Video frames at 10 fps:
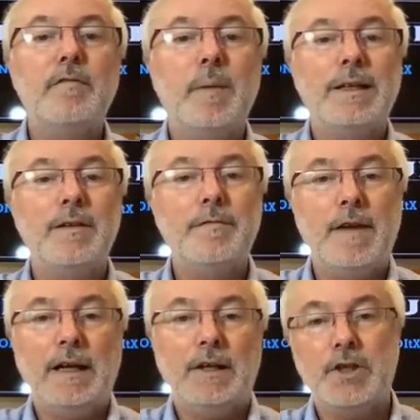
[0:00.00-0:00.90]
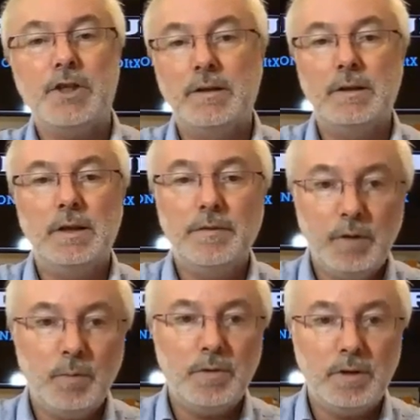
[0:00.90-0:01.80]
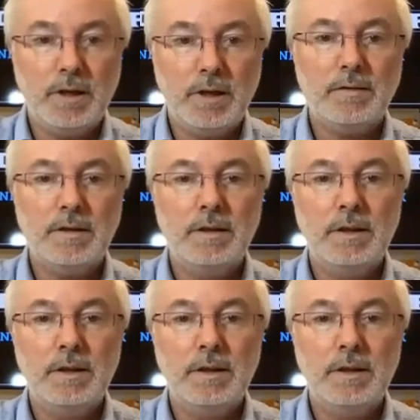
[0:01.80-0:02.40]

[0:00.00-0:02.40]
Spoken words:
of manufacture of your product.